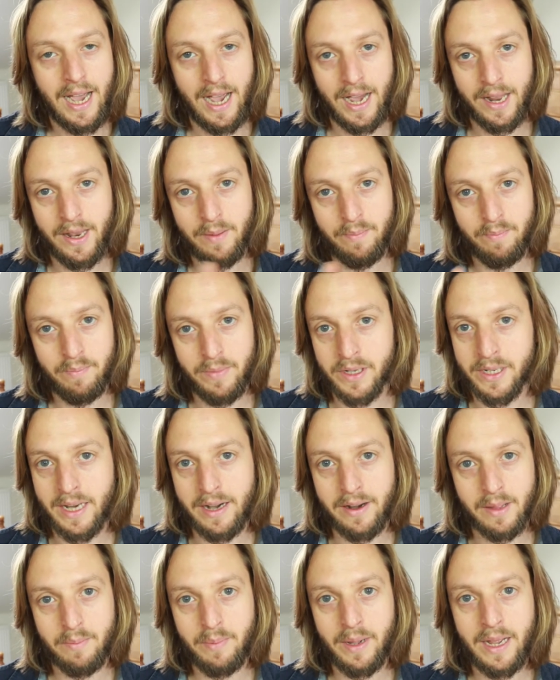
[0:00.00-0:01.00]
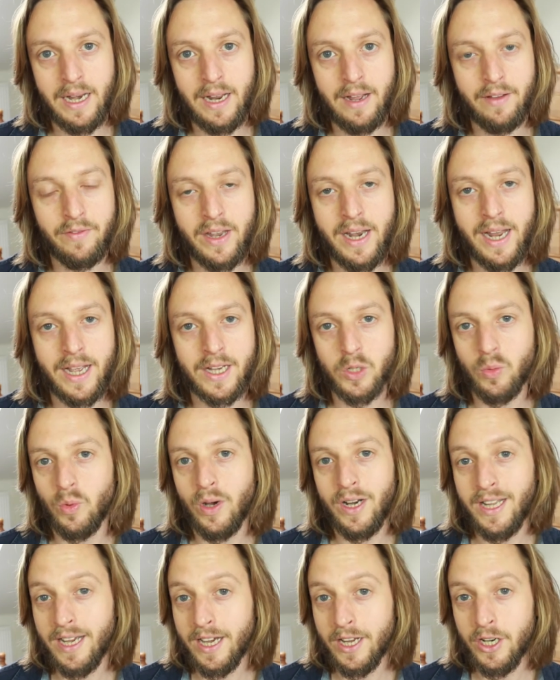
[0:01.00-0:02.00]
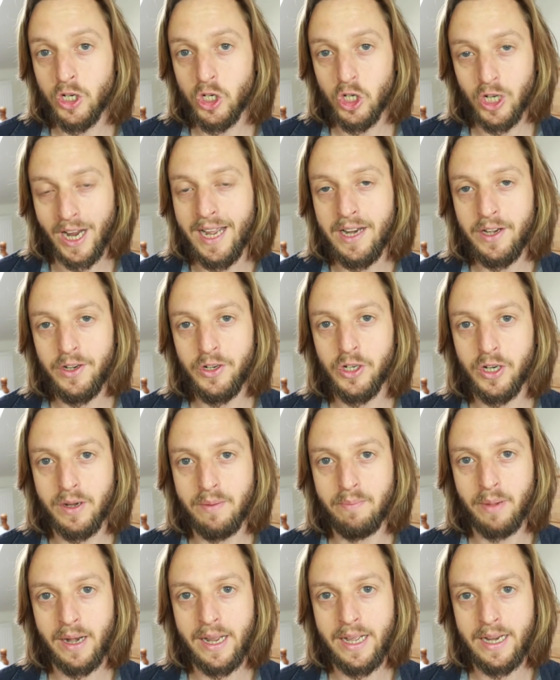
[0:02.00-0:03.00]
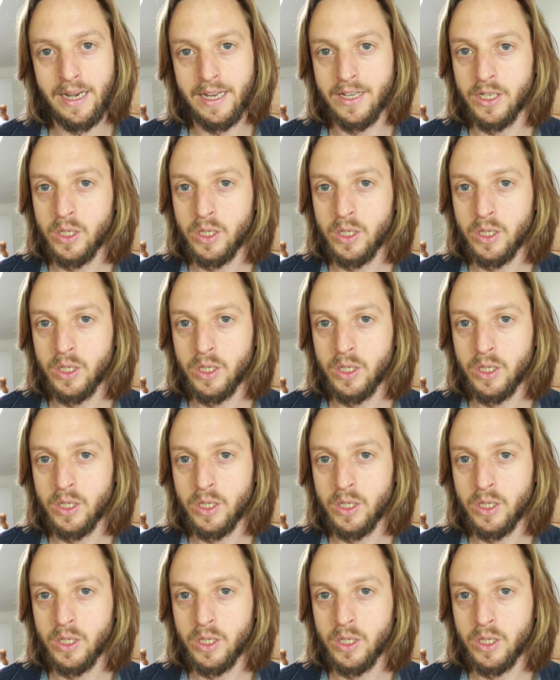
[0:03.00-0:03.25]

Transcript: and the sound at the beginning of the next word can change completely.